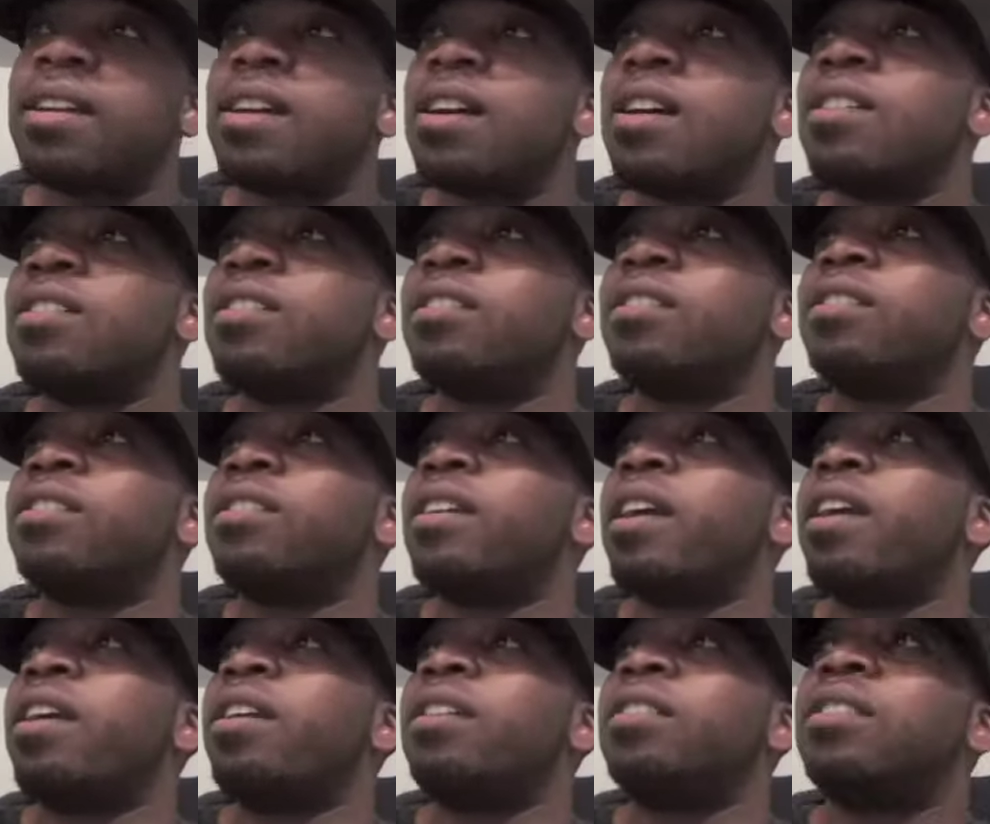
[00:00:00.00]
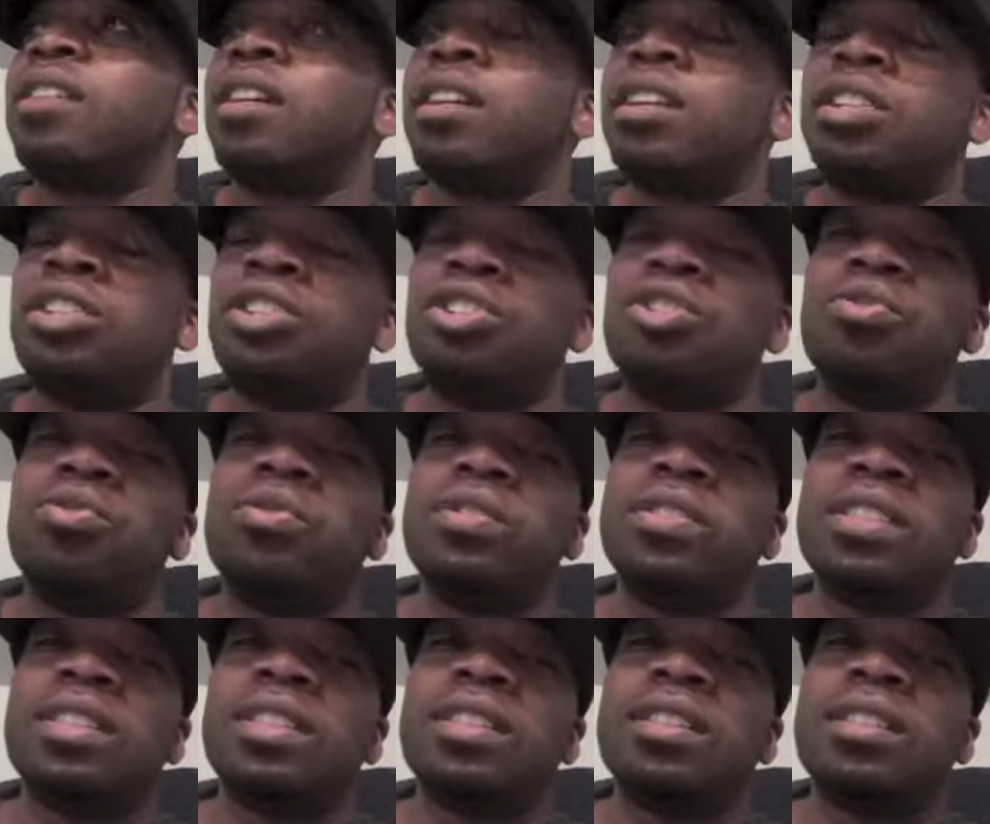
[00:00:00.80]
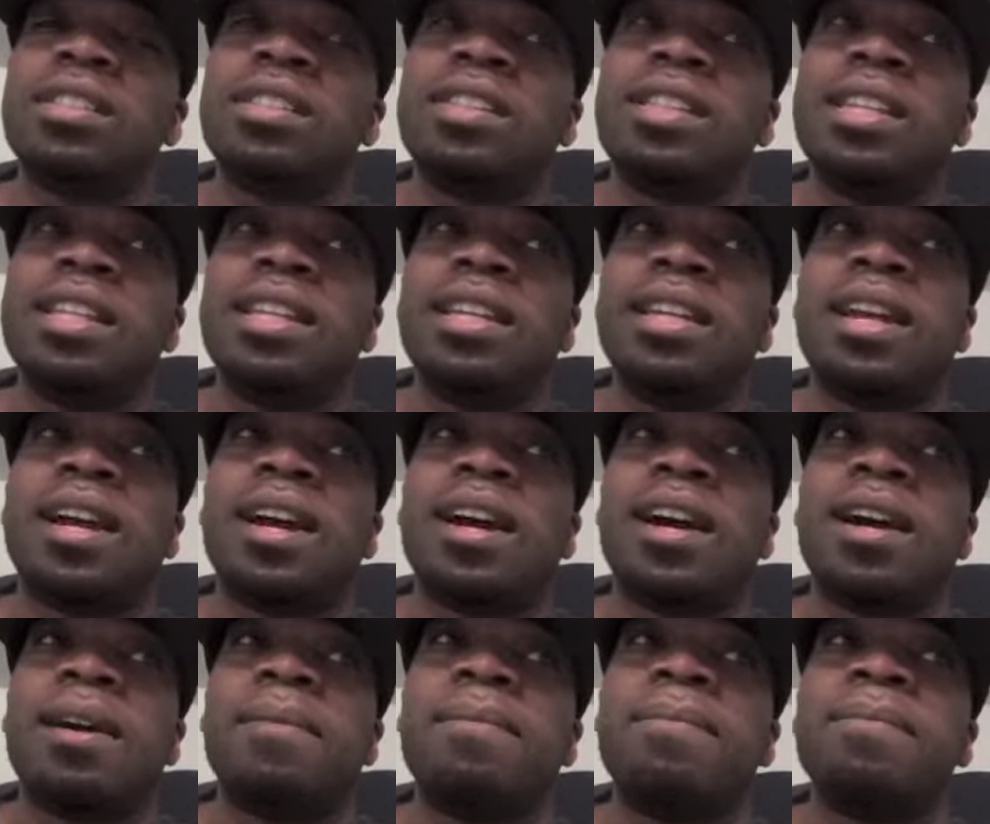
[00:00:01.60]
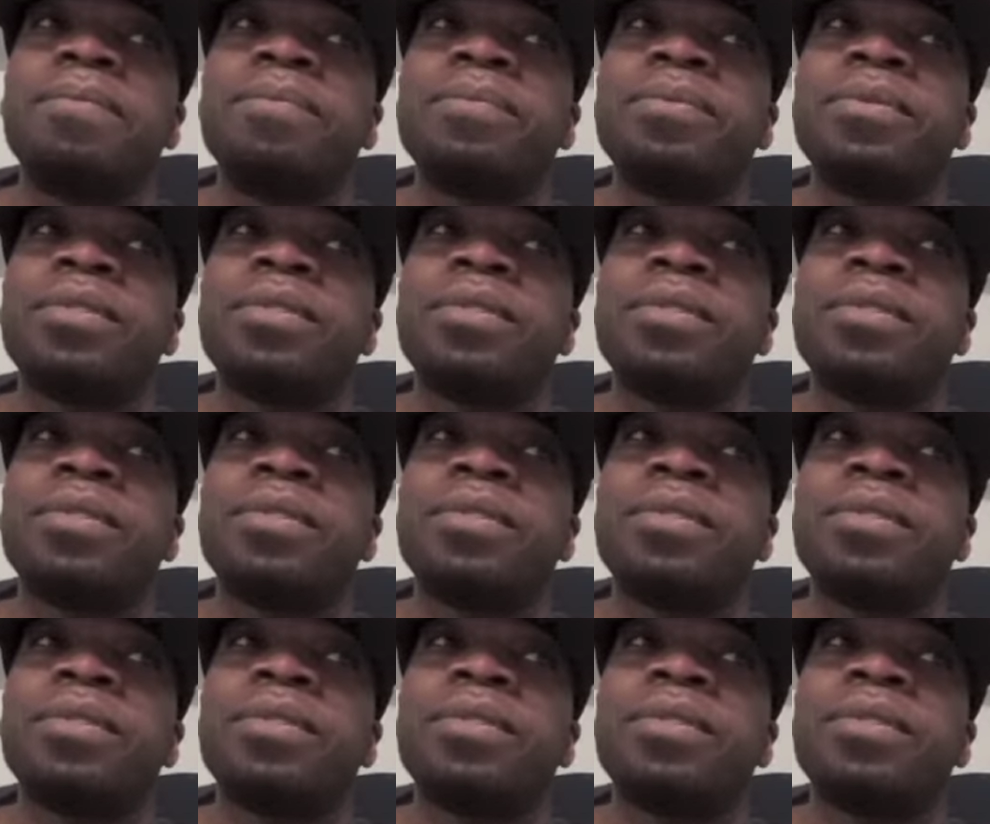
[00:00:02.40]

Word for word: because they're they're using the um,